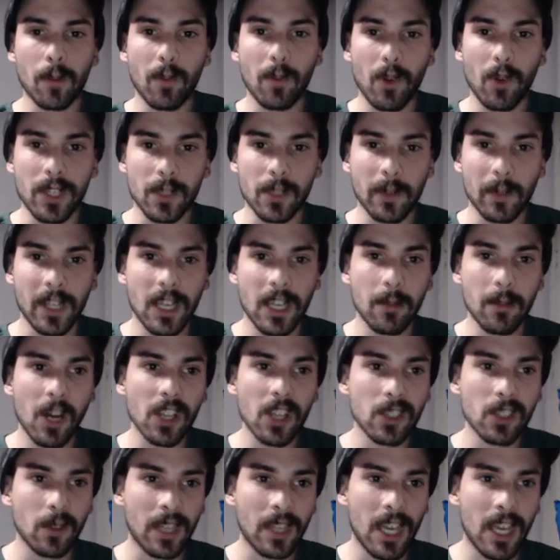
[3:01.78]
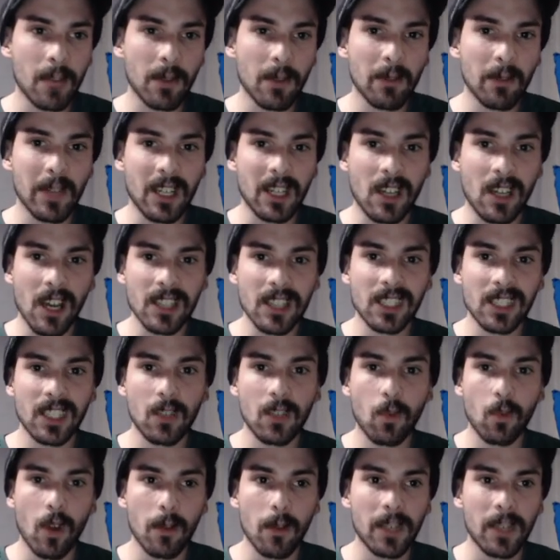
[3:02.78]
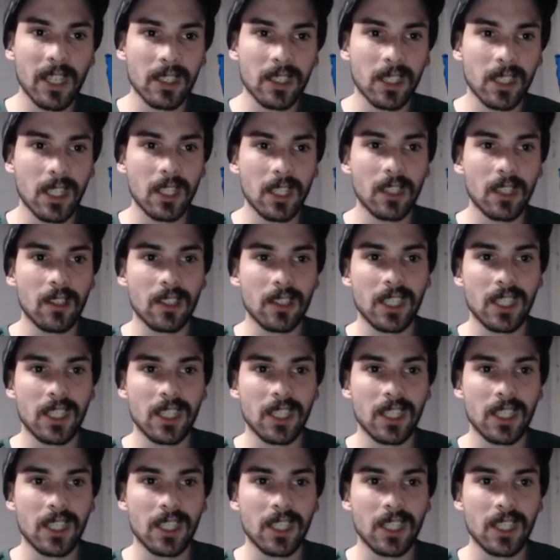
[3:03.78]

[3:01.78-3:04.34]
points per game. Also, Cameron McGusty will be a senior.